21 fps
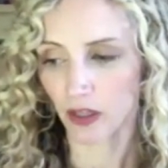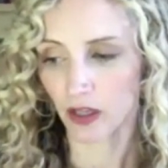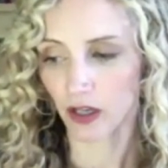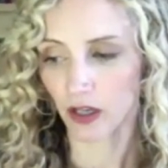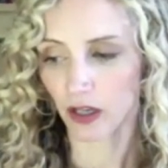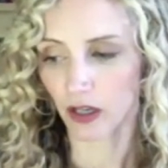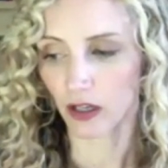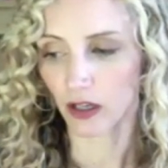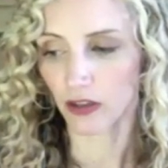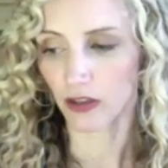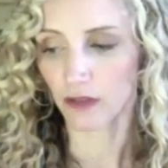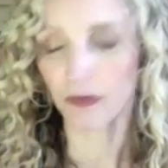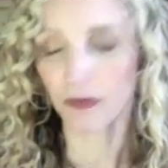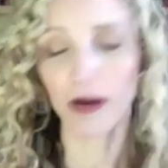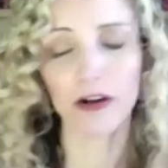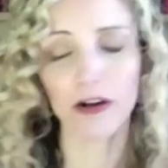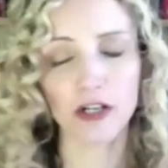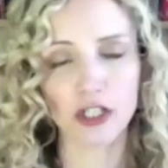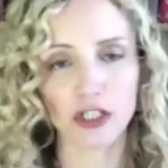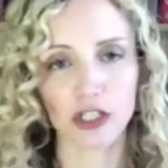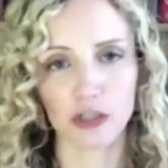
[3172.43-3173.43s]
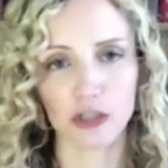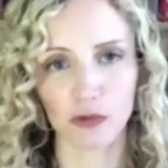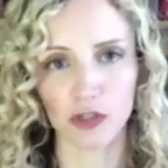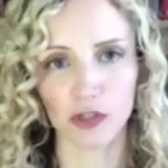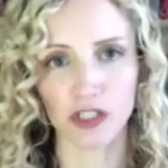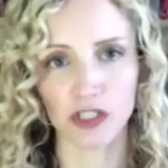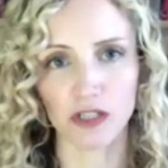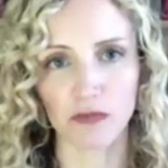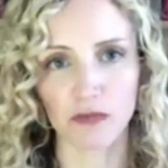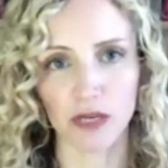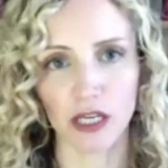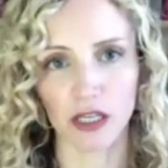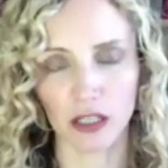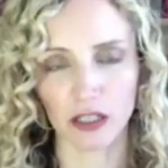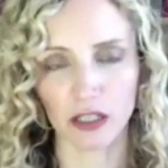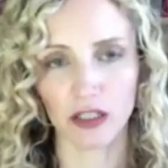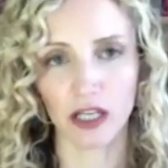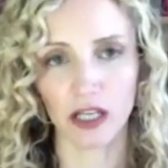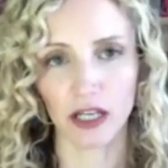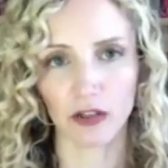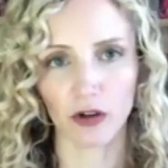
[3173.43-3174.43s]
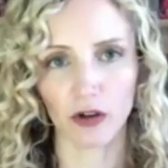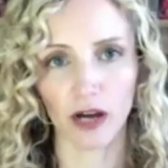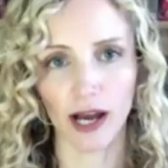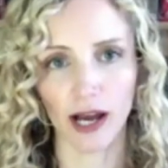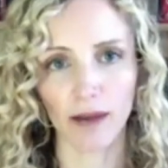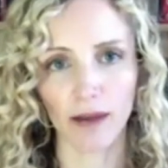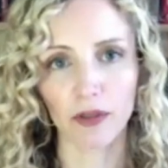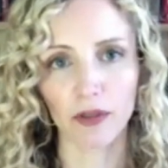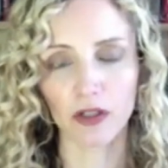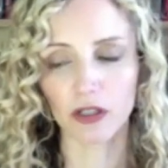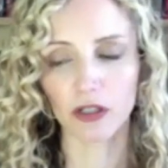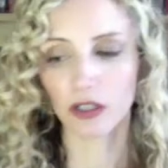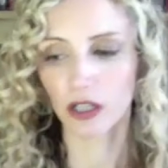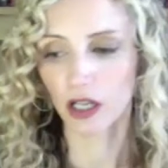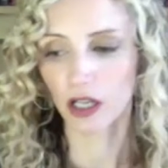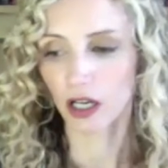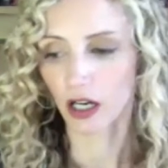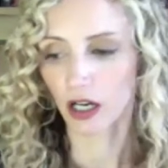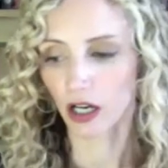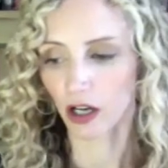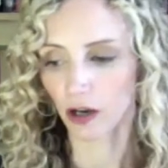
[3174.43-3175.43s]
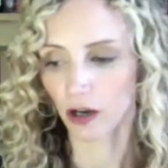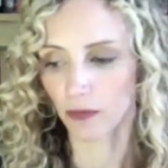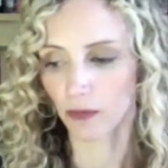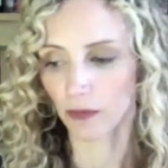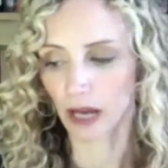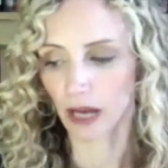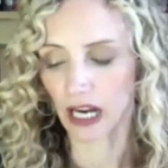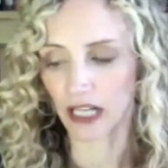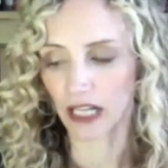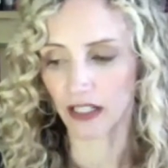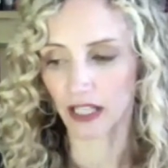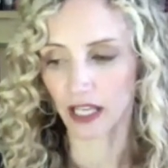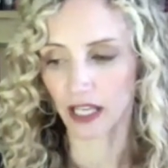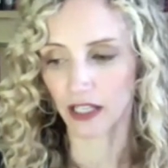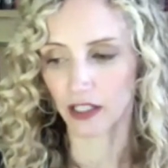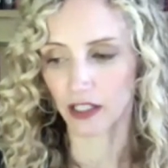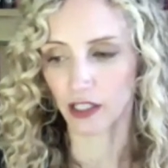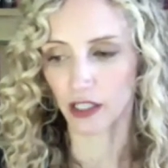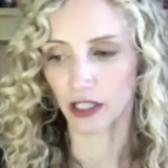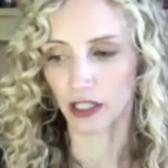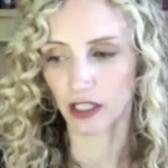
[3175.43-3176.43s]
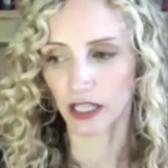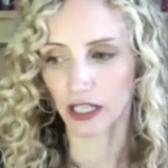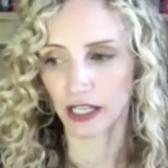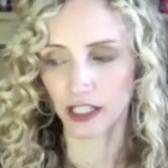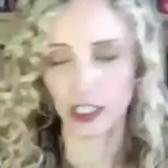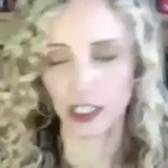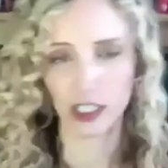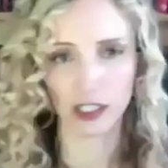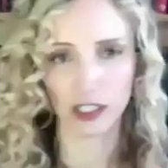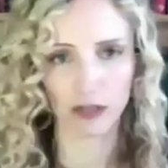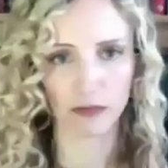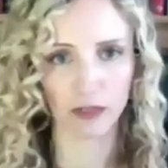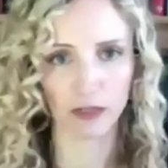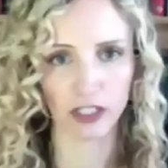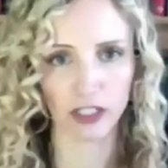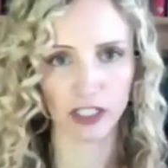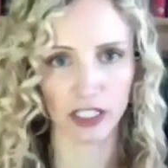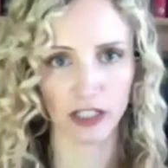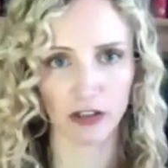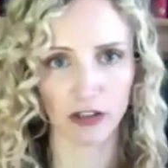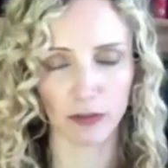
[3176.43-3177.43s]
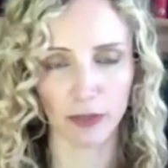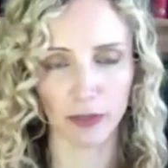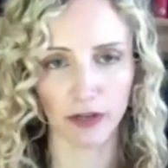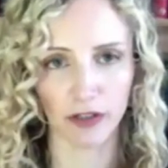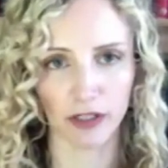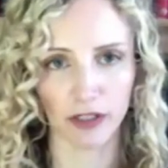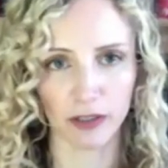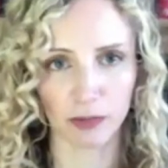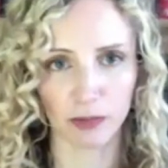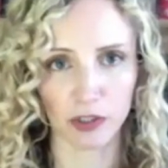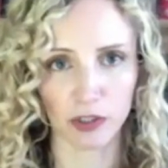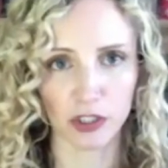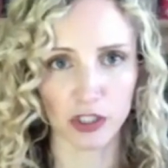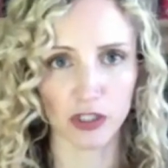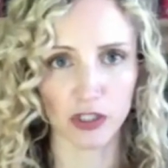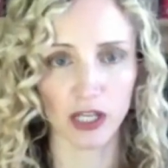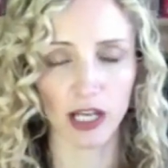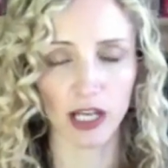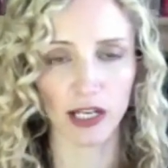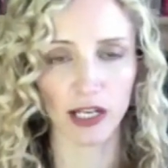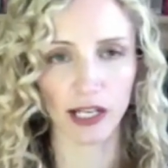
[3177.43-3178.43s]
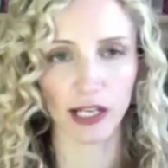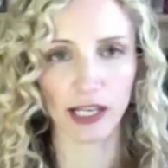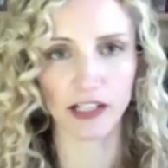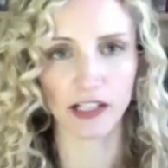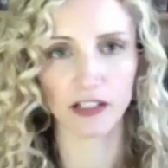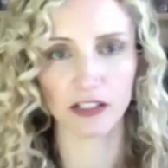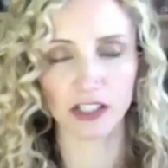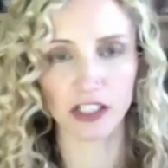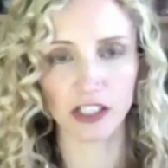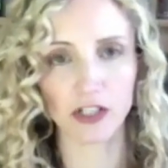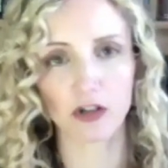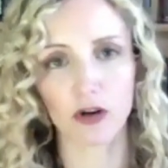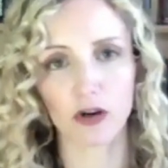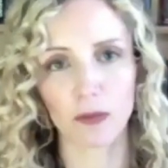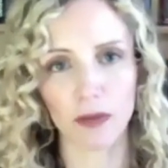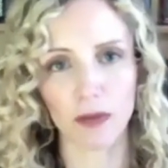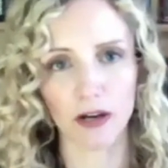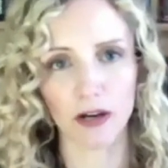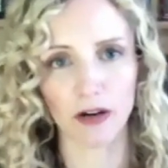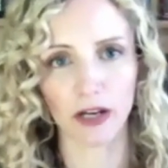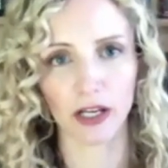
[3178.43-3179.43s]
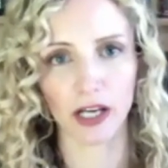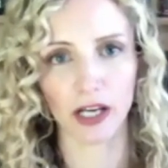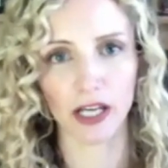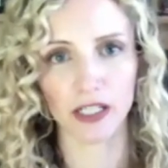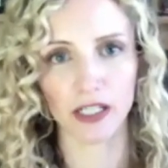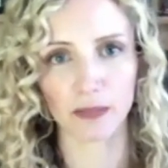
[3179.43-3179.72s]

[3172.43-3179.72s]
uh, the marriage that she wants to make cannot happen. Um, and then later she, we see her appearing as a prostitute and later still appearing as